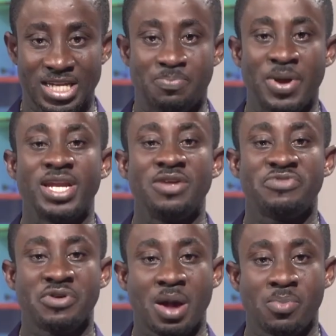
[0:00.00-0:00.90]
dependent
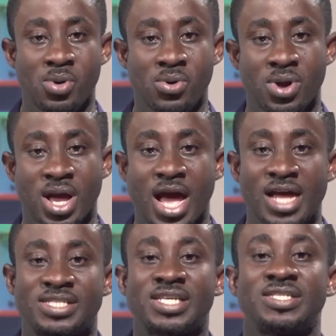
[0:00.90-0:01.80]
variable
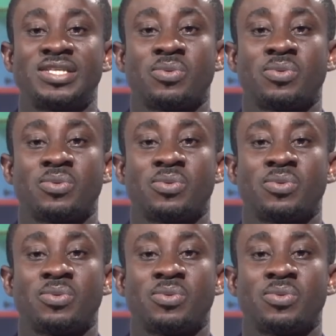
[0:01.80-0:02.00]
answers the